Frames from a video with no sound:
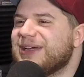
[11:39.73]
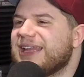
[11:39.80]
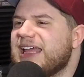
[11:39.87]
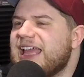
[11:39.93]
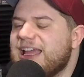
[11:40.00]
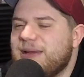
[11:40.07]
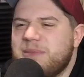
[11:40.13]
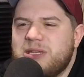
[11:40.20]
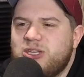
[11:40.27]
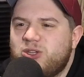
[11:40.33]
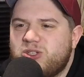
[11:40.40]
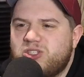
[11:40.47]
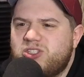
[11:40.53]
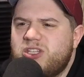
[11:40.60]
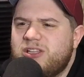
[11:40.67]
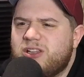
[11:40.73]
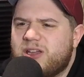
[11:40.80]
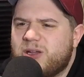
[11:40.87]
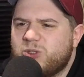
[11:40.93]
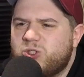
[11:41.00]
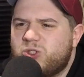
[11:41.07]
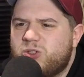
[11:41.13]
but I mean, you could see. Look
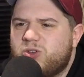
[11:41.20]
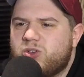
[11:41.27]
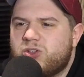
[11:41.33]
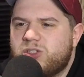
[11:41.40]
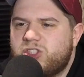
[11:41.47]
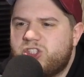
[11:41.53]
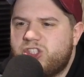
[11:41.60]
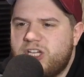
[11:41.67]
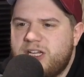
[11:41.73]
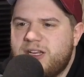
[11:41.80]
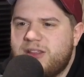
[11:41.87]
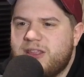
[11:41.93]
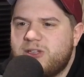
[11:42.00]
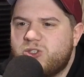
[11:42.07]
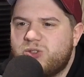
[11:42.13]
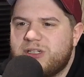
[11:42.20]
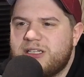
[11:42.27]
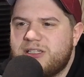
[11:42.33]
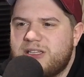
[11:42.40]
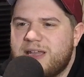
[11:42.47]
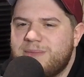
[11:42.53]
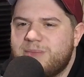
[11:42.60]
how shitty they
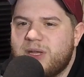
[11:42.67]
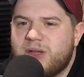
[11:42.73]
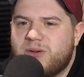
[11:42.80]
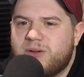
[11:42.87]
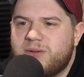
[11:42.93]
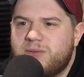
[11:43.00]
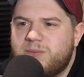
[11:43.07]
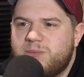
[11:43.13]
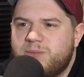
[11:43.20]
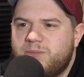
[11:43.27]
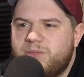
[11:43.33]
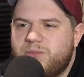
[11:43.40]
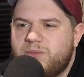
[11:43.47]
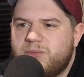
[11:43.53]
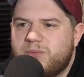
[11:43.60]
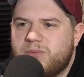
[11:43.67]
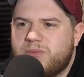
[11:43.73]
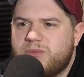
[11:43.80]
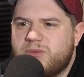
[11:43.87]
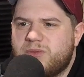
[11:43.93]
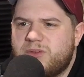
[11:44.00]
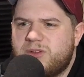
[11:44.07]
treated Dumbo. They didn't
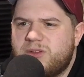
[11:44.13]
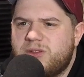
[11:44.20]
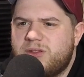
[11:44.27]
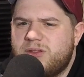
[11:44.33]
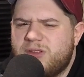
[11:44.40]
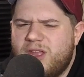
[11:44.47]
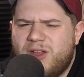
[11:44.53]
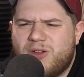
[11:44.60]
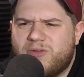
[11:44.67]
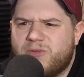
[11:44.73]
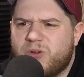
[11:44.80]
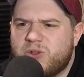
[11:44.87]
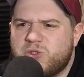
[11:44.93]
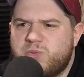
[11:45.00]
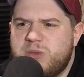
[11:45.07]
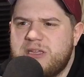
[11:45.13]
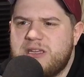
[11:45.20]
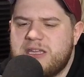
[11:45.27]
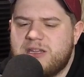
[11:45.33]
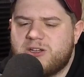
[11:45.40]
treat him well. No, for those big